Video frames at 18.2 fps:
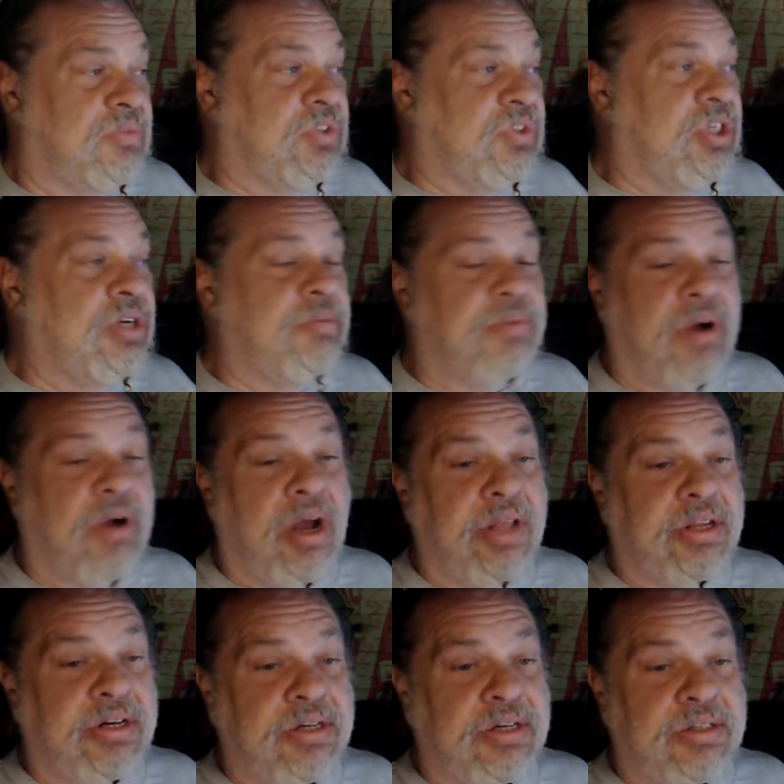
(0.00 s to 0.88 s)
two
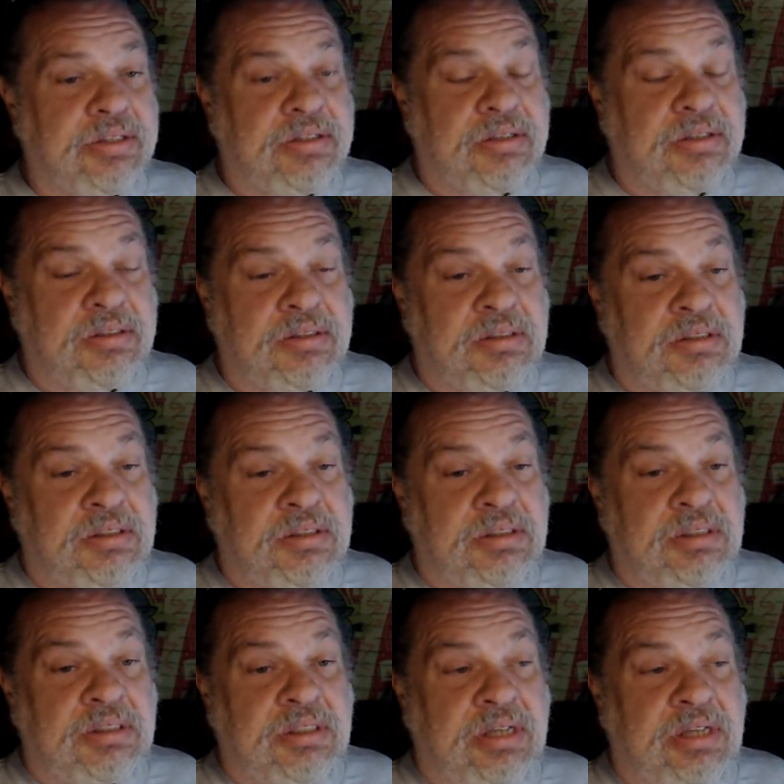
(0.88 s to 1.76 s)
brothers
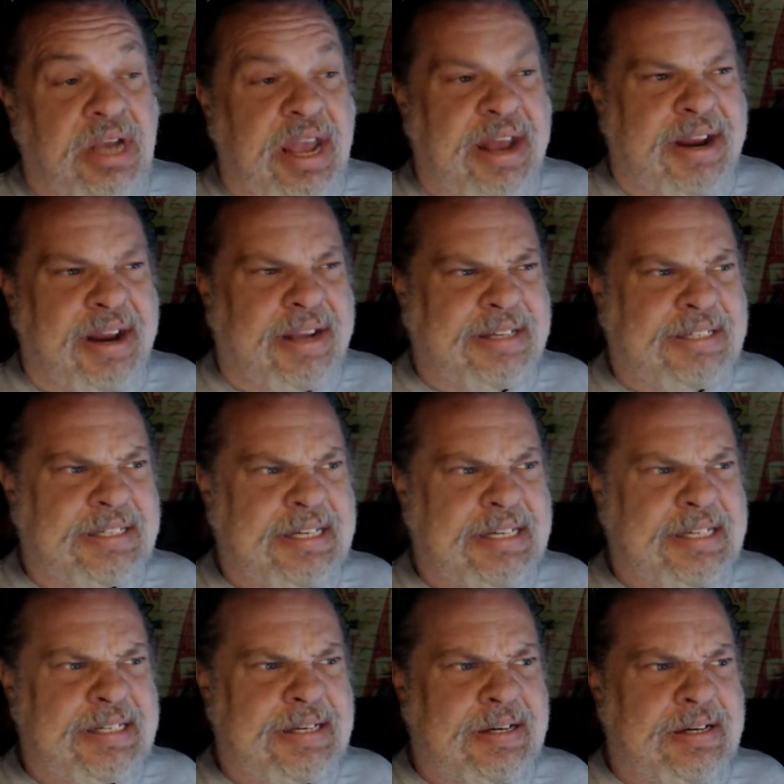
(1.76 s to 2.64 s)
and a
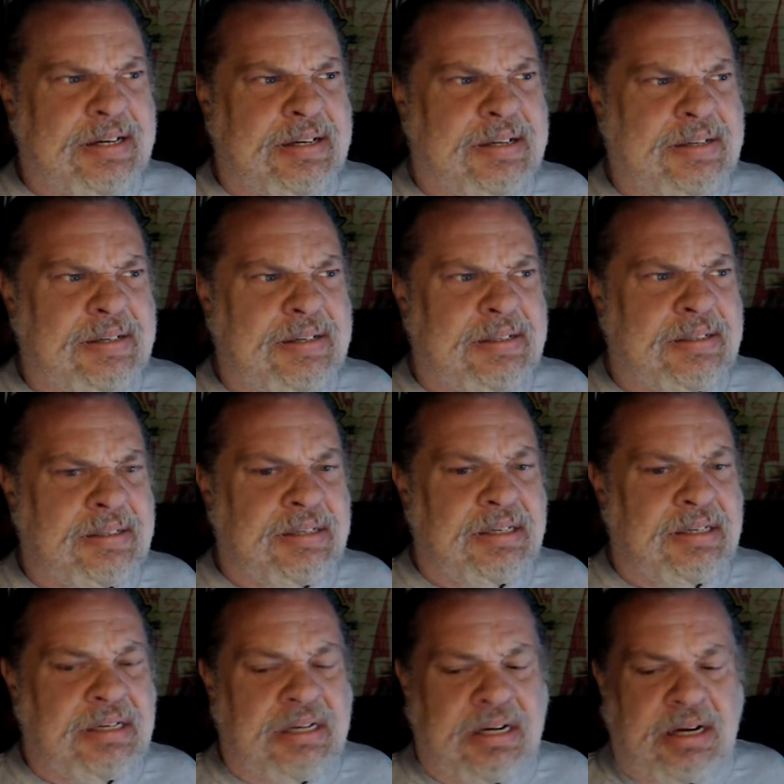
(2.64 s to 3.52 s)
sister,
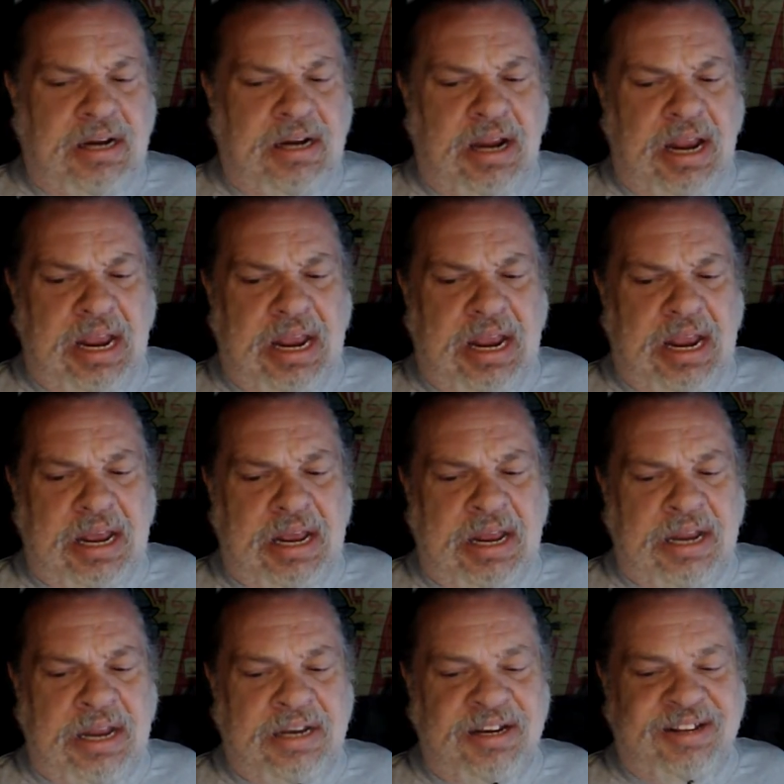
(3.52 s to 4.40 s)

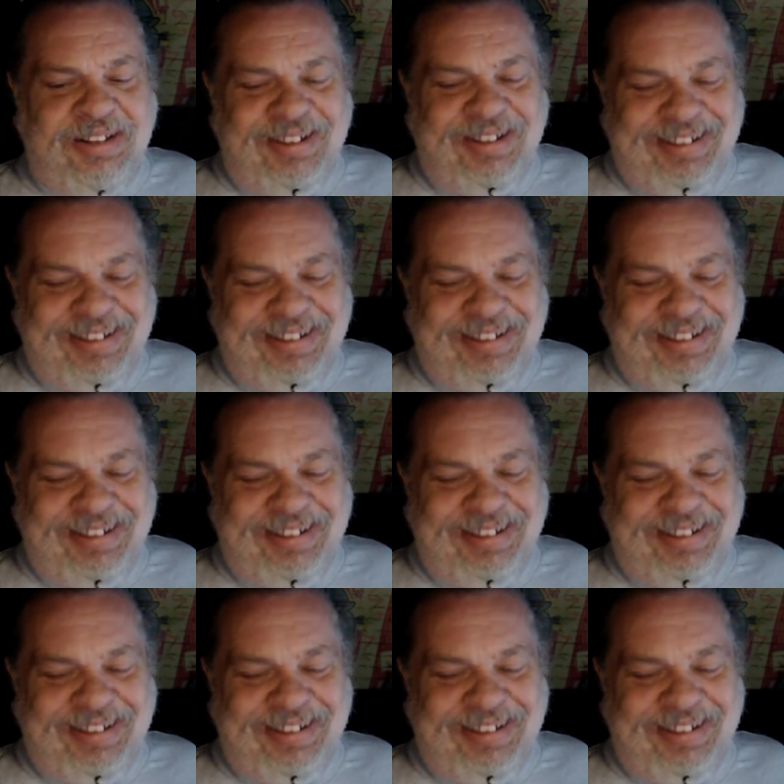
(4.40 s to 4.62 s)
and